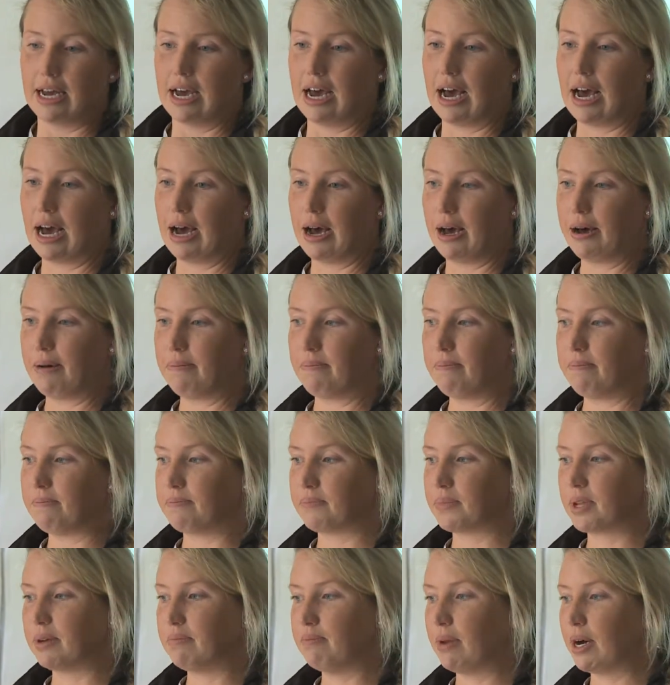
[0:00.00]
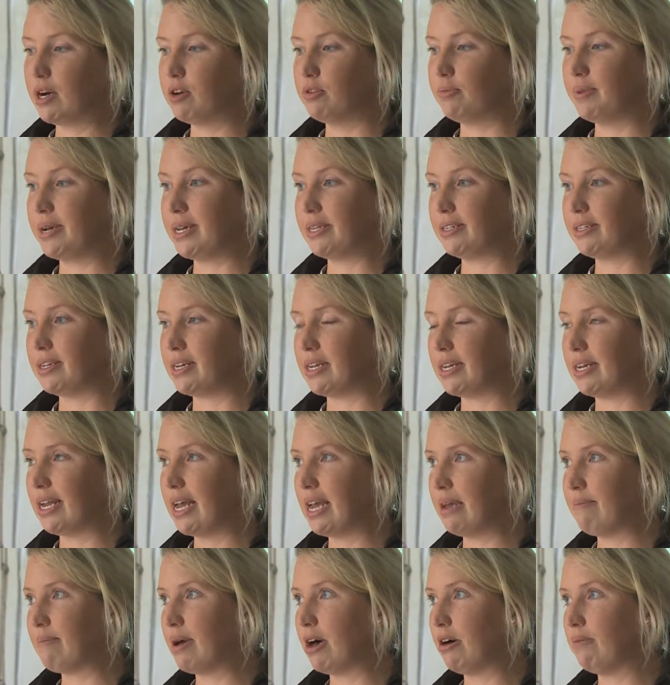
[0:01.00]
by all means you can
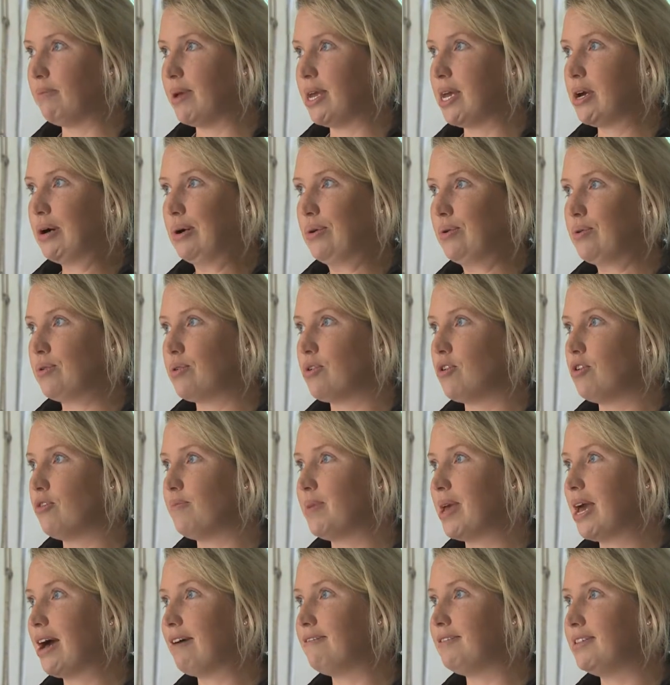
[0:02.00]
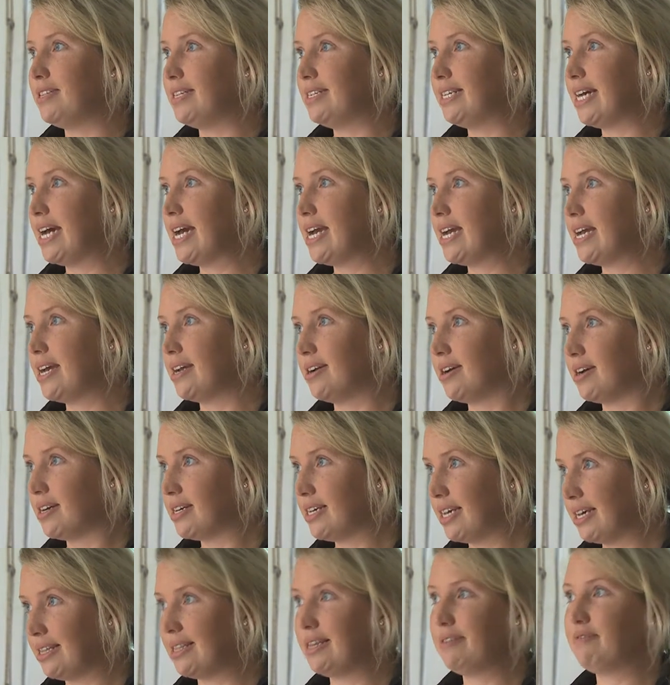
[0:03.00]
email me or call me after the day and I
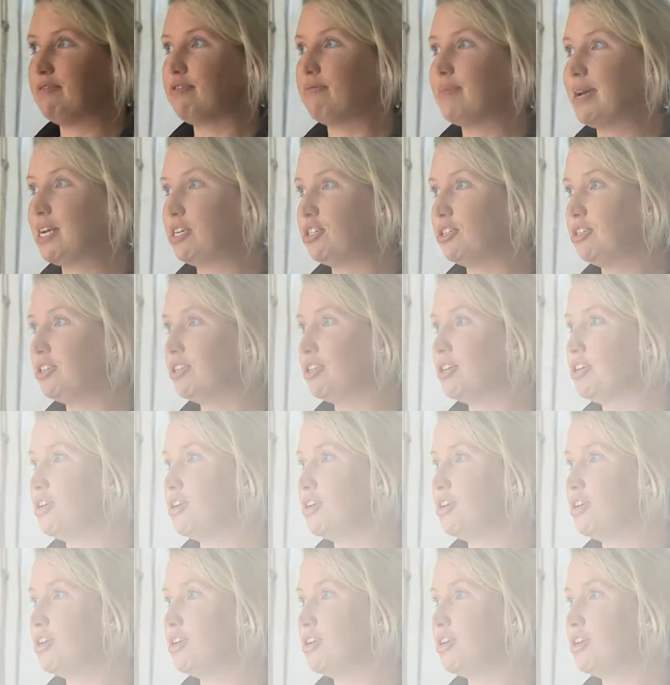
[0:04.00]
can get the information to